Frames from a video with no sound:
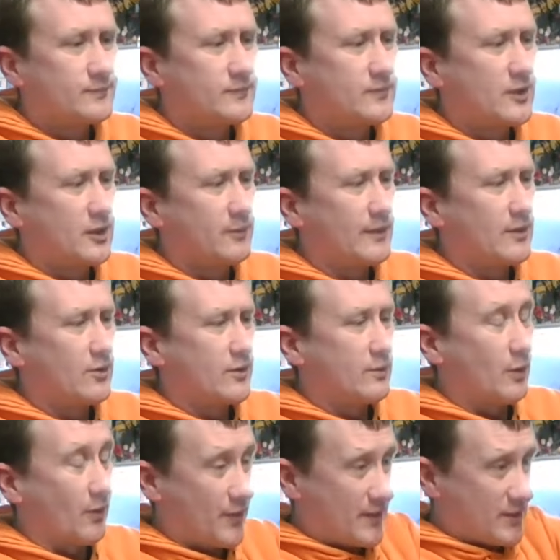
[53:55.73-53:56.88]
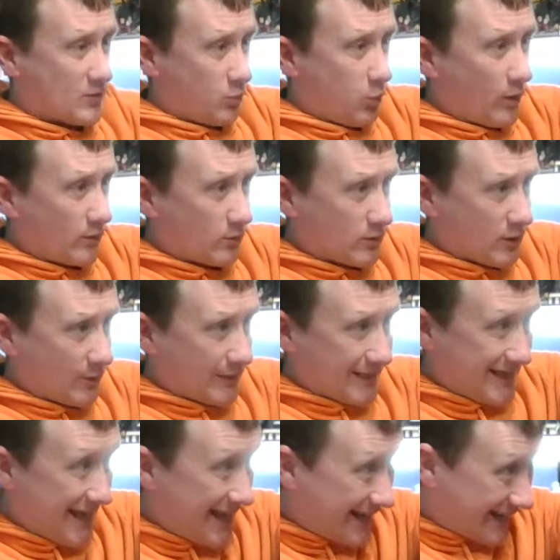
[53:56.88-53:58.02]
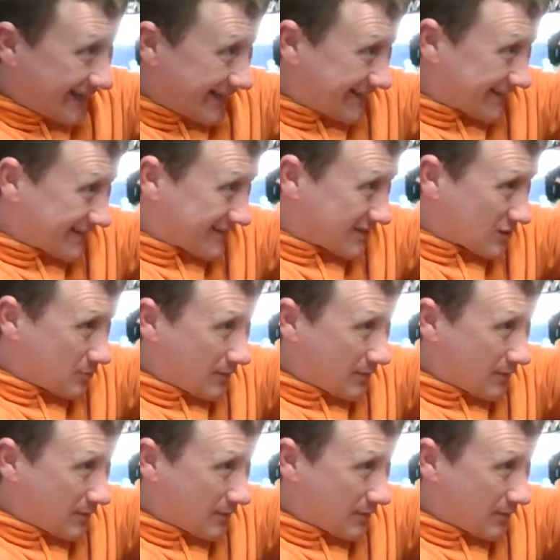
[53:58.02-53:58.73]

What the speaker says: going to be looking. Well, this will go in a Calax,